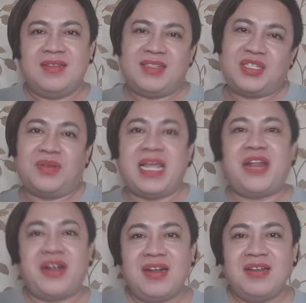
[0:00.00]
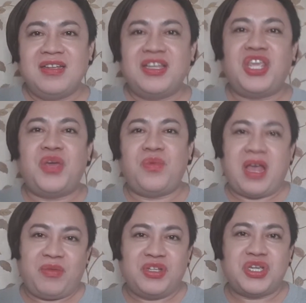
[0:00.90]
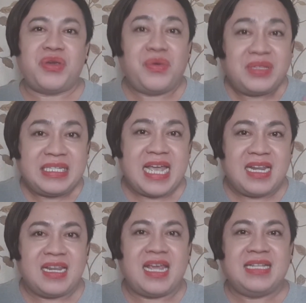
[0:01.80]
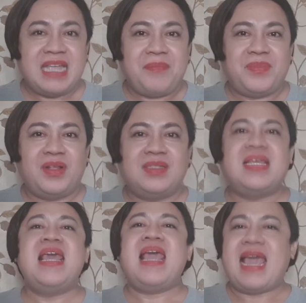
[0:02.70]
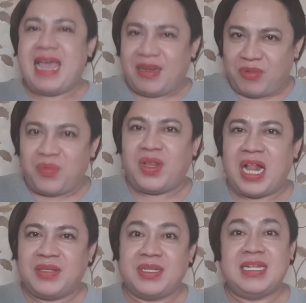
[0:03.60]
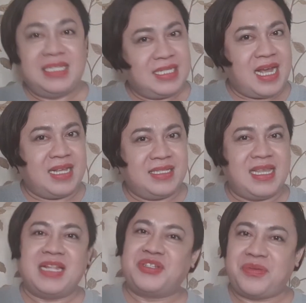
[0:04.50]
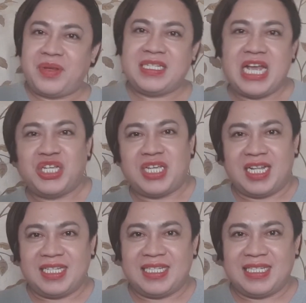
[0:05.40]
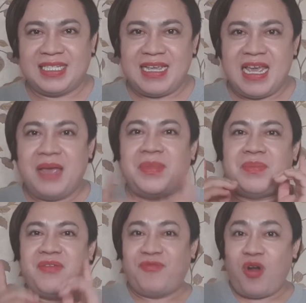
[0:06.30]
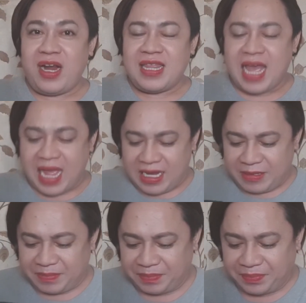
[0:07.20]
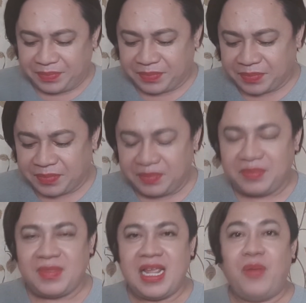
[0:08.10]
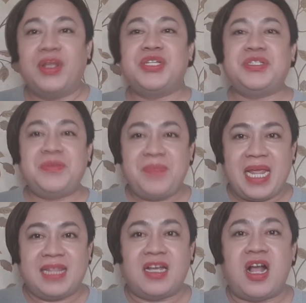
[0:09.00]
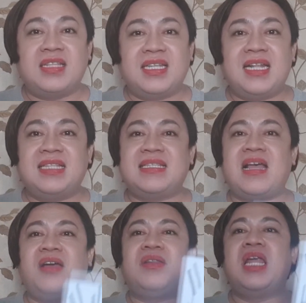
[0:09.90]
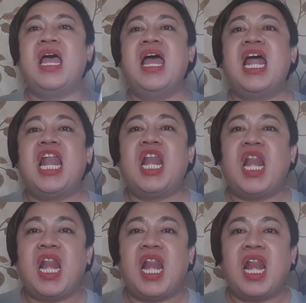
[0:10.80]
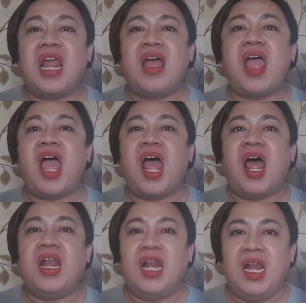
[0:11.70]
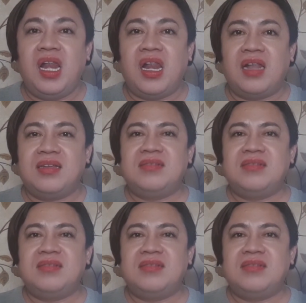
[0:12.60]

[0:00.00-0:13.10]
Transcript: So later, I will show you 10 examples and we will also discuss the interpretations. But before that, I want you to meet the consonant sound L. L.